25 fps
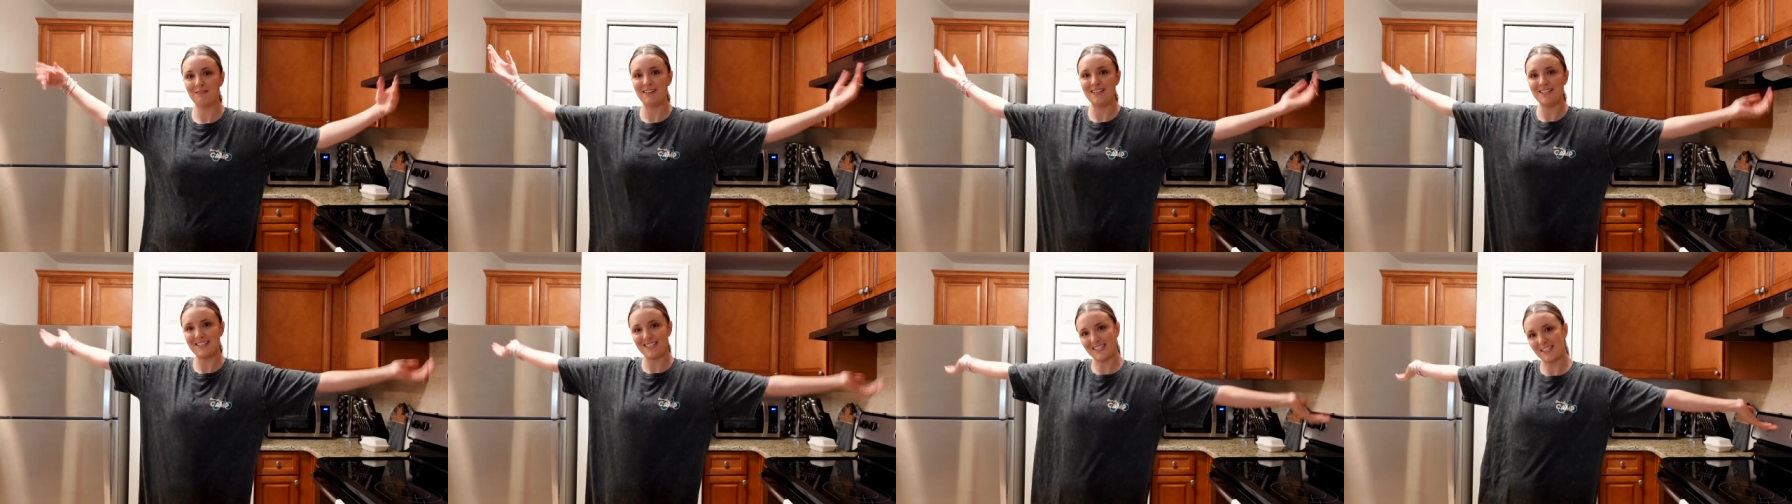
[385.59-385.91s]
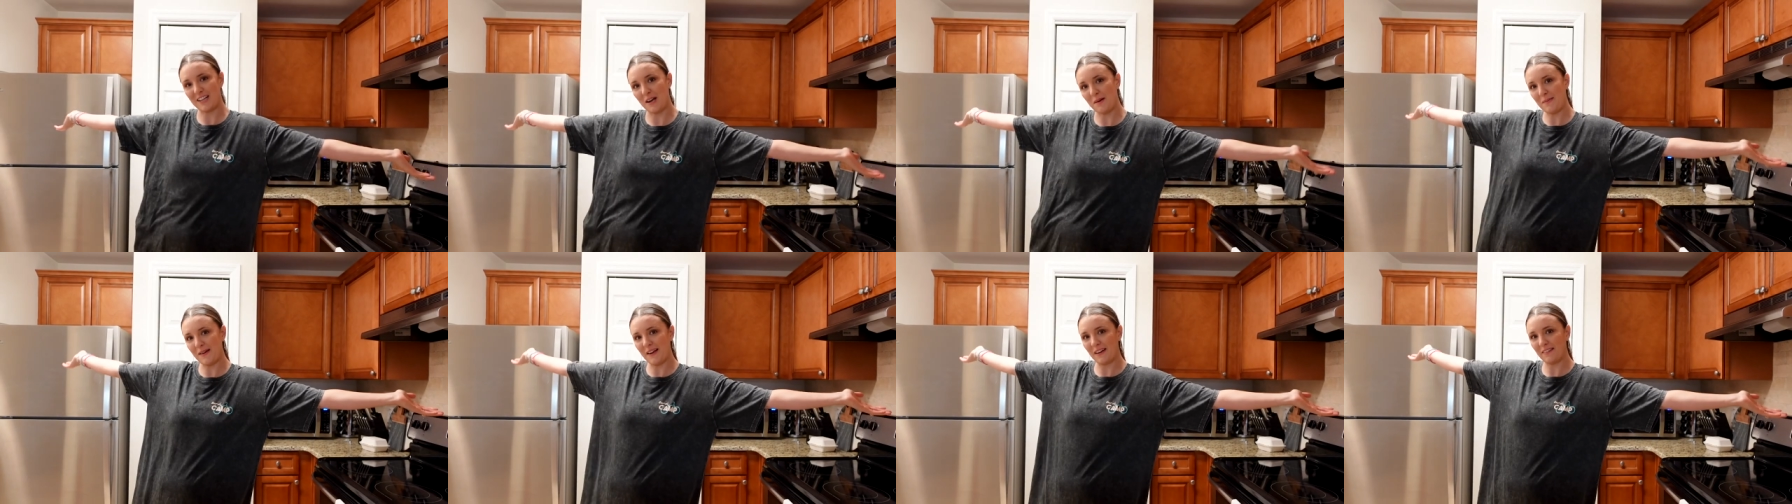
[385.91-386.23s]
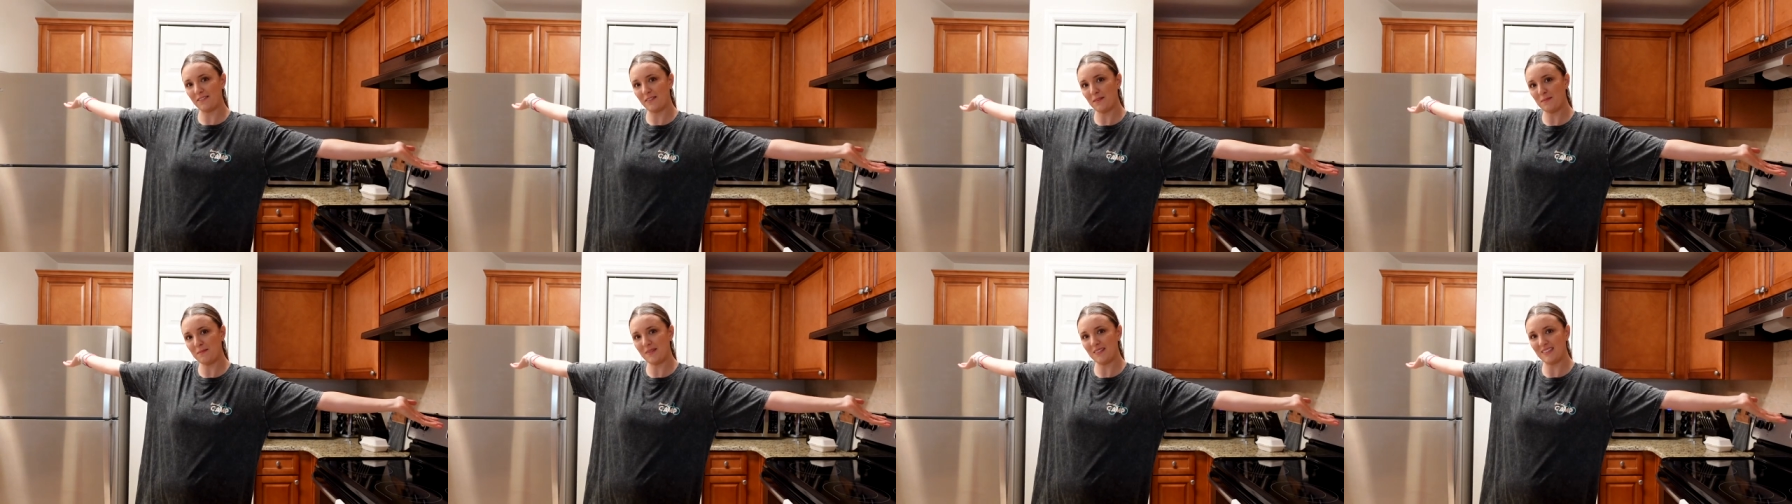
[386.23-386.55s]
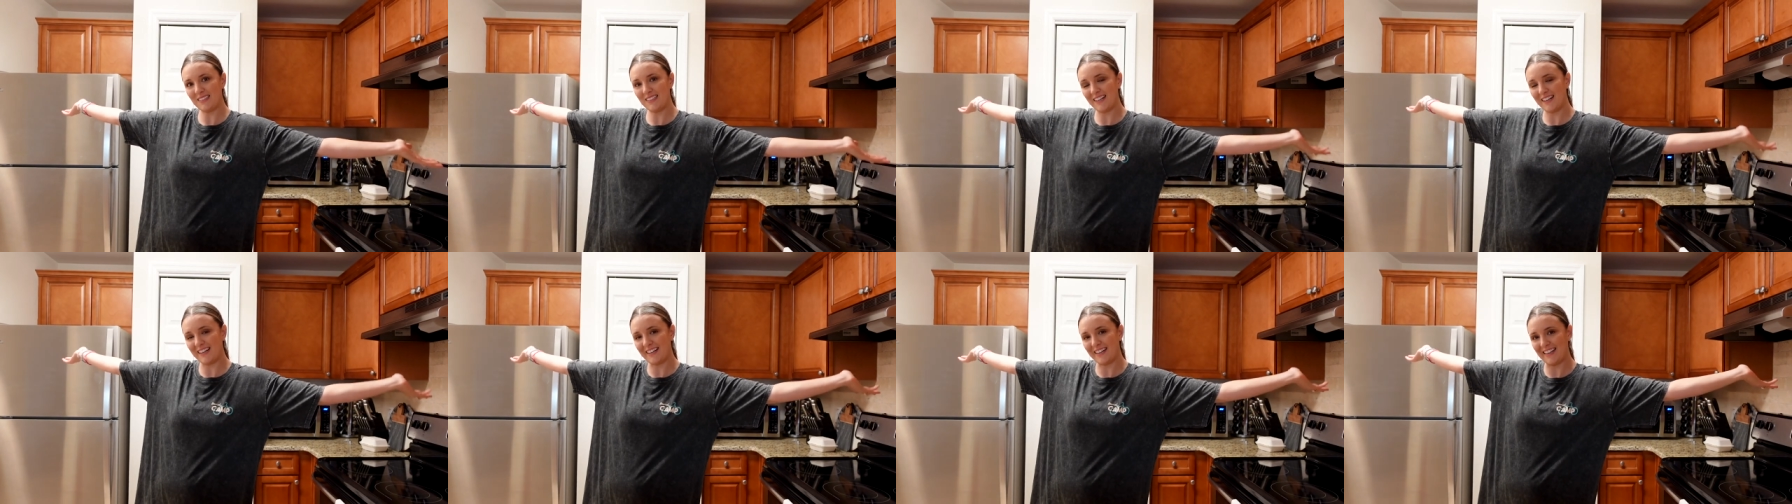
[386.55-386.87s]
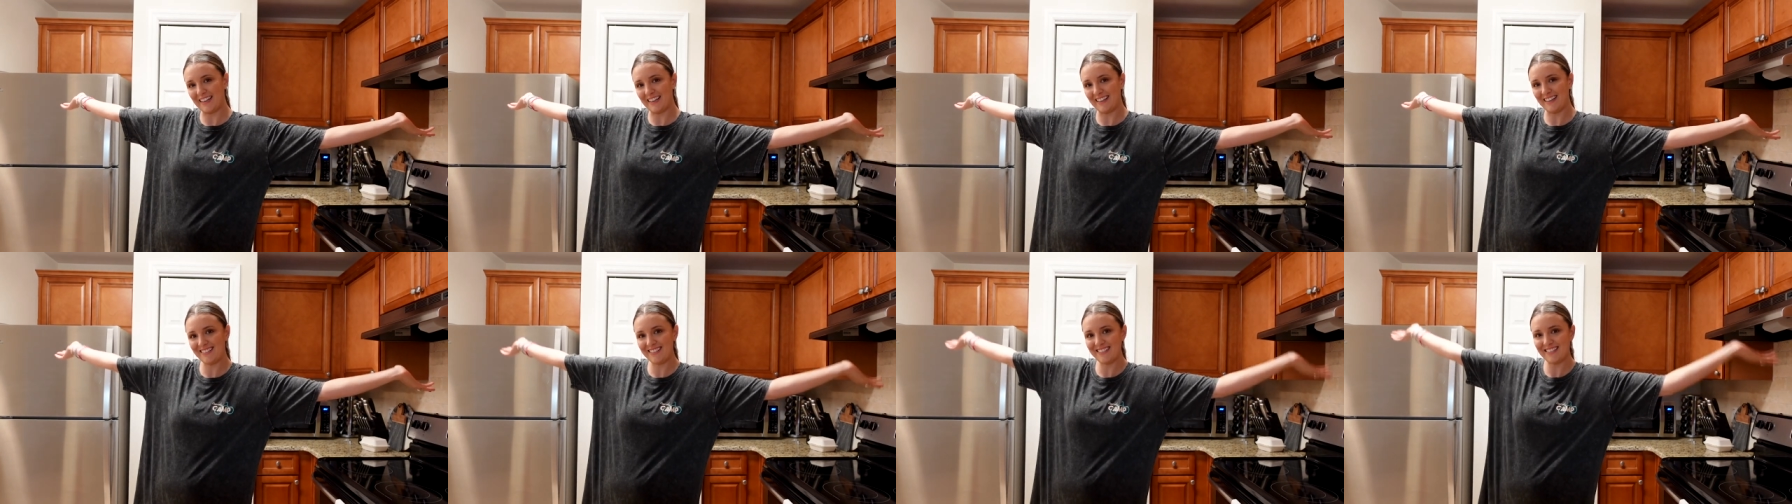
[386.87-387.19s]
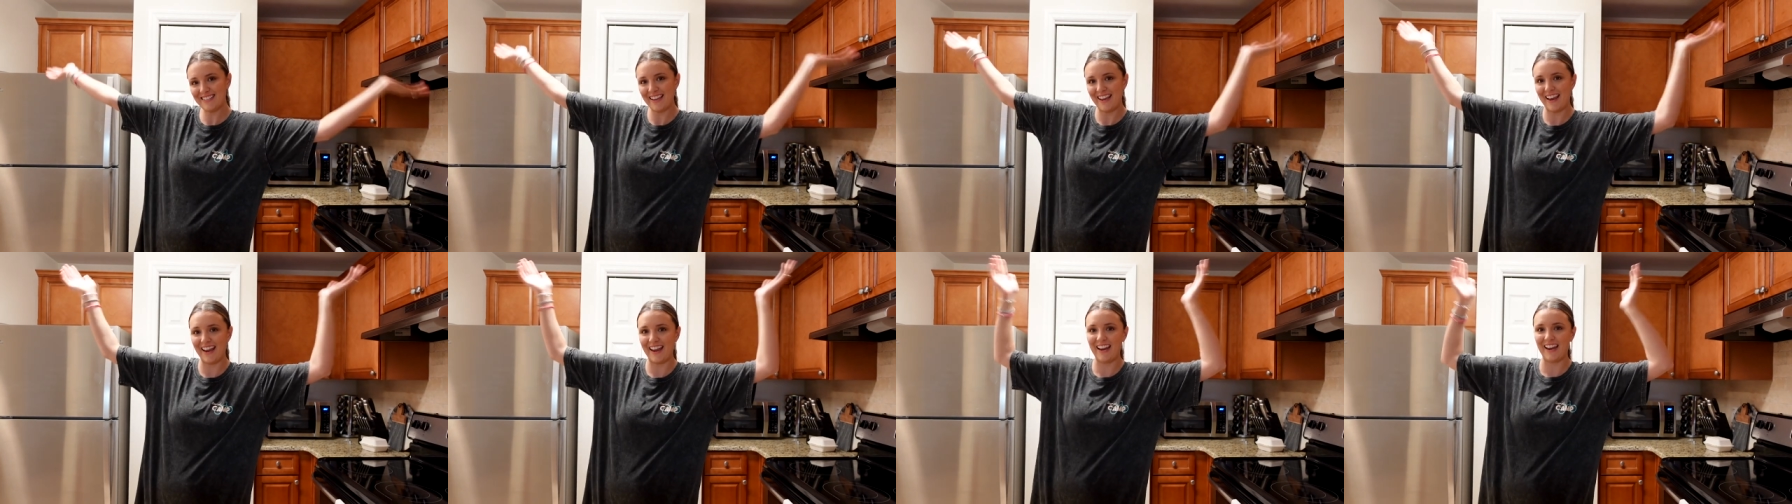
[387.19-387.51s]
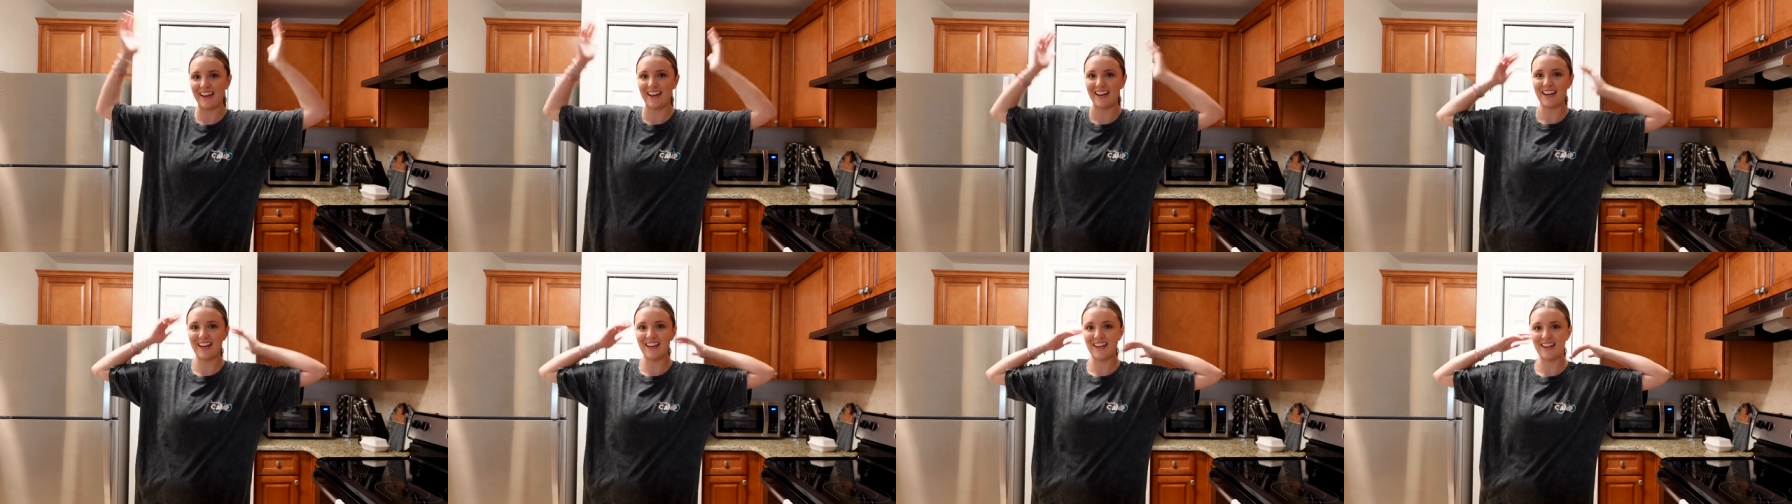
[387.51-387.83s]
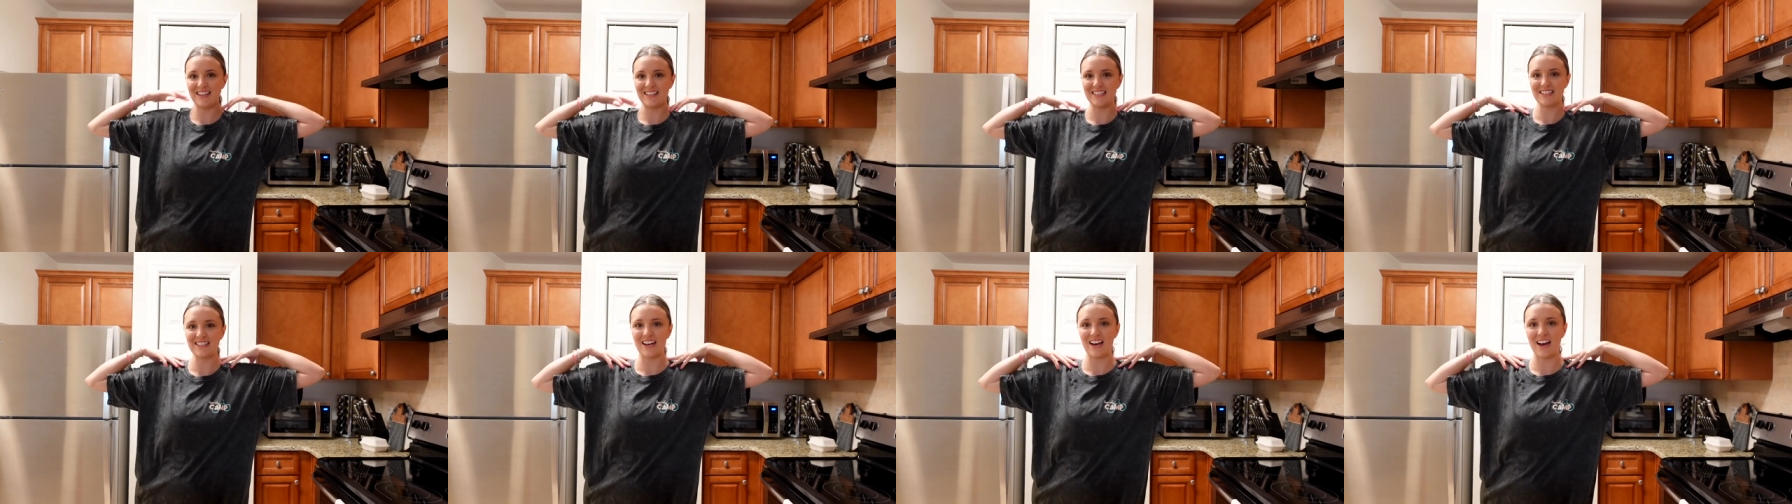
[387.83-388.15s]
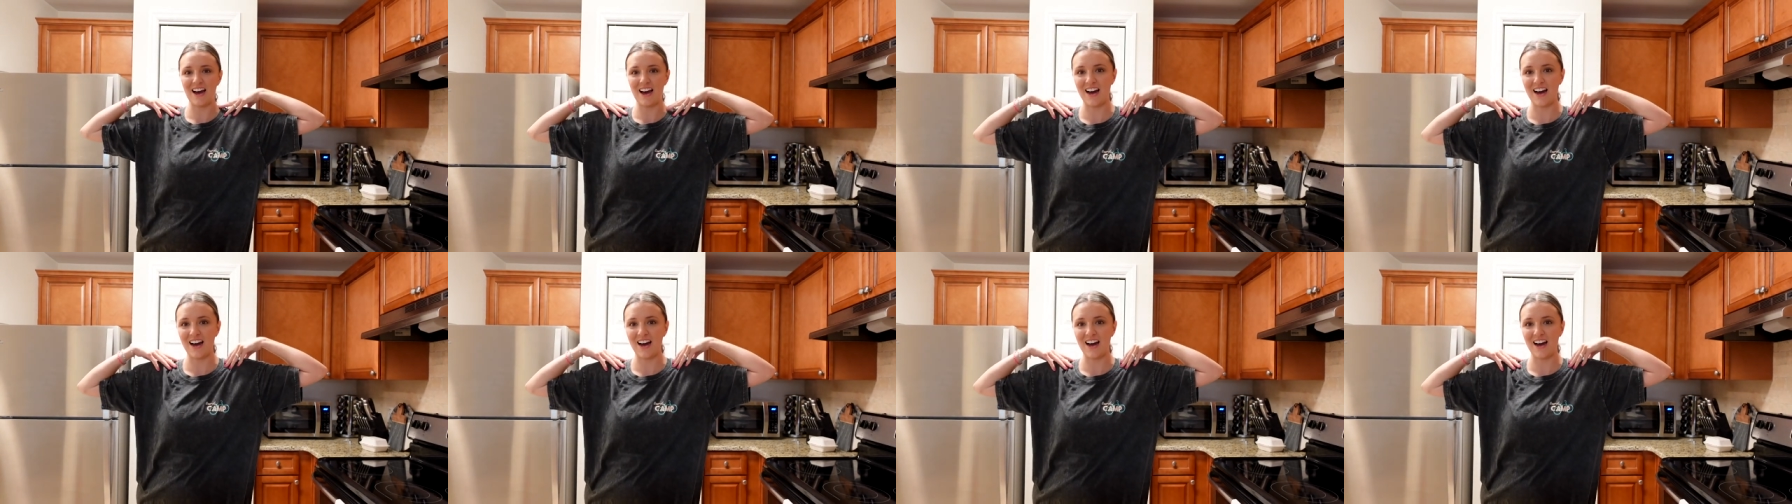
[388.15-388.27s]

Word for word: We just got back from Pilates and